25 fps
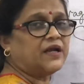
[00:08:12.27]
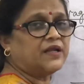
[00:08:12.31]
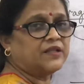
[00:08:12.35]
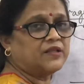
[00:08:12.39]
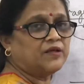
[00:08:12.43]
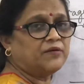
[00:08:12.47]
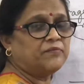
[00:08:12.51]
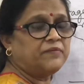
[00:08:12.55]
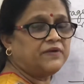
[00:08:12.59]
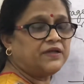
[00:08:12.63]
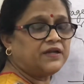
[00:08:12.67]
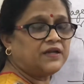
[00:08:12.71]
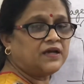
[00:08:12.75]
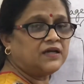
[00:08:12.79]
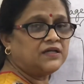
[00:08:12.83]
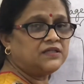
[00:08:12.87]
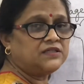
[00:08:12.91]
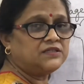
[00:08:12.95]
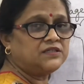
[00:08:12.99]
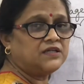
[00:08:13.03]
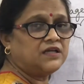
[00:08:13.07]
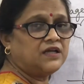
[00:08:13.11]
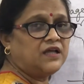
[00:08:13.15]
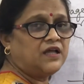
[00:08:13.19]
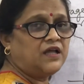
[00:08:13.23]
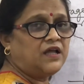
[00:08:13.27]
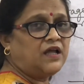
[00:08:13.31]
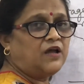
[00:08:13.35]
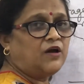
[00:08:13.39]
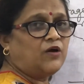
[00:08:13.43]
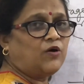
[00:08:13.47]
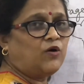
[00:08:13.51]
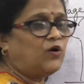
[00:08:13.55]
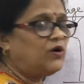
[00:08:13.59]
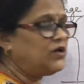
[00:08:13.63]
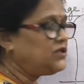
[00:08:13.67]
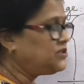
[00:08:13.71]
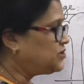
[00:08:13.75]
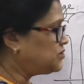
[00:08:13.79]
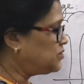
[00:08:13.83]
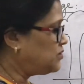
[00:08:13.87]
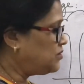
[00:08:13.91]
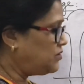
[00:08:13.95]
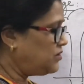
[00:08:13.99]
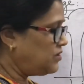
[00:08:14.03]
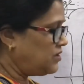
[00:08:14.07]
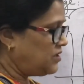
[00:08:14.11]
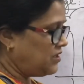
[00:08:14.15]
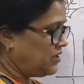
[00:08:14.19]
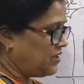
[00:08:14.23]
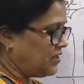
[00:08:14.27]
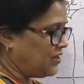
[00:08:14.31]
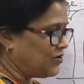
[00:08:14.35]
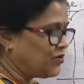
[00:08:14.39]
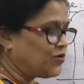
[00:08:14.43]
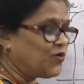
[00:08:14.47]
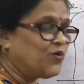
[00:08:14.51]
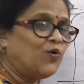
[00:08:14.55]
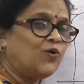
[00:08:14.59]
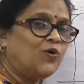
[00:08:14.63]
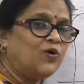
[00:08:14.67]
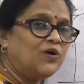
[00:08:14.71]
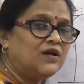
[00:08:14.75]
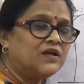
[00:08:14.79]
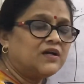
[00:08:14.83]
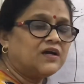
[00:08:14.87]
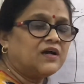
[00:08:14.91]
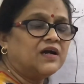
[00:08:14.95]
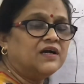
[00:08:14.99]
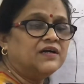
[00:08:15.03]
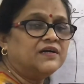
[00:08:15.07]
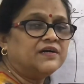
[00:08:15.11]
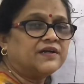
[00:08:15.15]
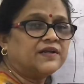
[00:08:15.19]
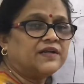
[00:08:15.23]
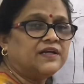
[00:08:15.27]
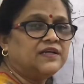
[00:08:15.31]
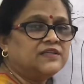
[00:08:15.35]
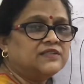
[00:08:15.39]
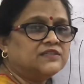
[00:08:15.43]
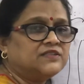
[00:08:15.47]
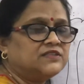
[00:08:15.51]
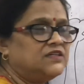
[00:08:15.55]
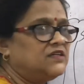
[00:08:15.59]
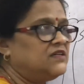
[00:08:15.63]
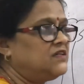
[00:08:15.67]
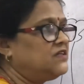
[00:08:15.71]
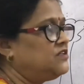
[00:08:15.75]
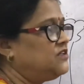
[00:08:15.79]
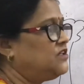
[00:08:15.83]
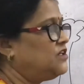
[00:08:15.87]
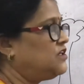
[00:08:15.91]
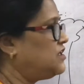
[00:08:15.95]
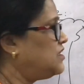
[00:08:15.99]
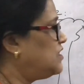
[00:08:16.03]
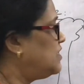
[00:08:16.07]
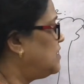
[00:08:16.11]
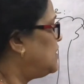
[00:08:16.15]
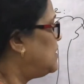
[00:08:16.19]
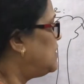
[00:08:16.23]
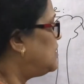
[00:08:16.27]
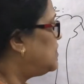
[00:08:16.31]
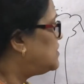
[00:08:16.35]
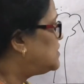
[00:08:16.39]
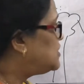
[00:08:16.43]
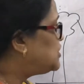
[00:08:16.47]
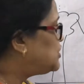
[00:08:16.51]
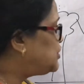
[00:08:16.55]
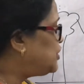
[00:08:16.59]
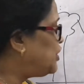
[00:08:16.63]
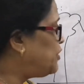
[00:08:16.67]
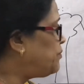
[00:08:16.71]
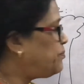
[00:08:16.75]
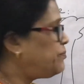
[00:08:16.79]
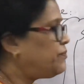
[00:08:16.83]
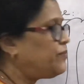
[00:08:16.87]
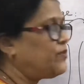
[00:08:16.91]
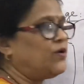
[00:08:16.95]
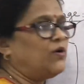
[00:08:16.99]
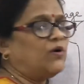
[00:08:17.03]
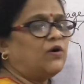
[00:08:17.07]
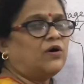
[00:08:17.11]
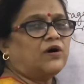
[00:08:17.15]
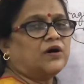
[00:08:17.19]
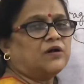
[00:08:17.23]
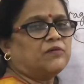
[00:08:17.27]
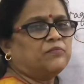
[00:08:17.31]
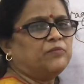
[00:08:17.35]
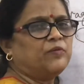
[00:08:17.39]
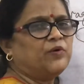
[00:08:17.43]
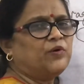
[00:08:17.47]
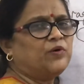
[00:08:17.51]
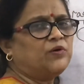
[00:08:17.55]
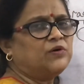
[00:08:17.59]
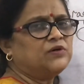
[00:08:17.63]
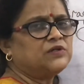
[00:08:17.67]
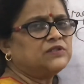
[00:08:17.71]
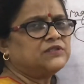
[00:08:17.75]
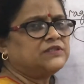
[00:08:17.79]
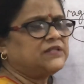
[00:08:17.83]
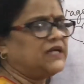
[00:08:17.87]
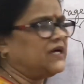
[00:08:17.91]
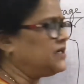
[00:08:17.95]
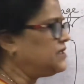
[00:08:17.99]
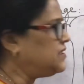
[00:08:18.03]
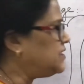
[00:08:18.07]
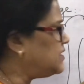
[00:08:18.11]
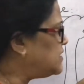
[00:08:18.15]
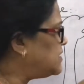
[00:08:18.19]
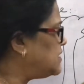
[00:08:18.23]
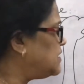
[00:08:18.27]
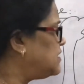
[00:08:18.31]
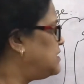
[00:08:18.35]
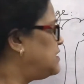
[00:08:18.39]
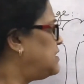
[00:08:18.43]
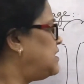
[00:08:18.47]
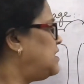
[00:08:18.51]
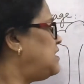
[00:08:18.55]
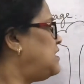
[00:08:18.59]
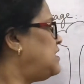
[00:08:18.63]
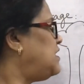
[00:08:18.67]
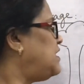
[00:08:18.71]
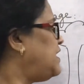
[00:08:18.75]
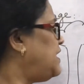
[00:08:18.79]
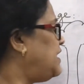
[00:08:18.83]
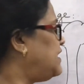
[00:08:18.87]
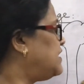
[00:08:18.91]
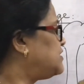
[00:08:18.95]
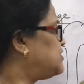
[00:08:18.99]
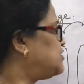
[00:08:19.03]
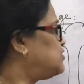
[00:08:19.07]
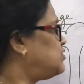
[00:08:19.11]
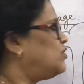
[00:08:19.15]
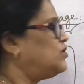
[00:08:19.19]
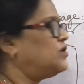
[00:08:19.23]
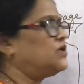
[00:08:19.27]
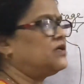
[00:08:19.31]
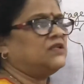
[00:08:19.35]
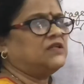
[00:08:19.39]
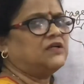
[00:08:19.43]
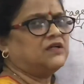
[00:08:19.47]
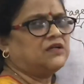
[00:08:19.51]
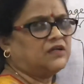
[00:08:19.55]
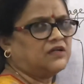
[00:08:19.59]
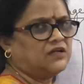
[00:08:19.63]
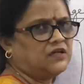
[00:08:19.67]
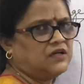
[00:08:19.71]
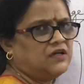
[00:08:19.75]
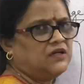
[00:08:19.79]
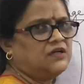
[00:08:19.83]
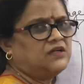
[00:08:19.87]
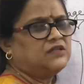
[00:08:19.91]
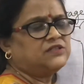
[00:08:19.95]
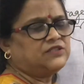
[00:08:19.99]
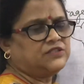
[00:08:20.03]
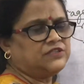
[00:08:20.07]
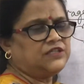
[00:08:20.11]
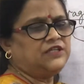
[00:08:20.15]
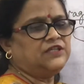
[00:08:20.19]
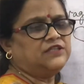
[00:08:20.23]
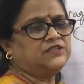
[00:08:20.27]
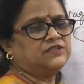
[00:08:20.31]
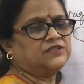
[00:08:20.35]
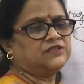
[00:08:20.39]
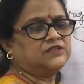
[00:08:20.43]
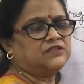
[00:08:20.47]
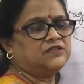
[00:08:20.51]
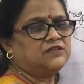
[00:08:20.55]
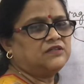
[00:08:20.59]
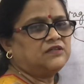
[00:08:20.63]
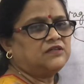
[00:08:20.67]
the mirage. Also, in cold countries, the ship or boats at the lakes or the seas,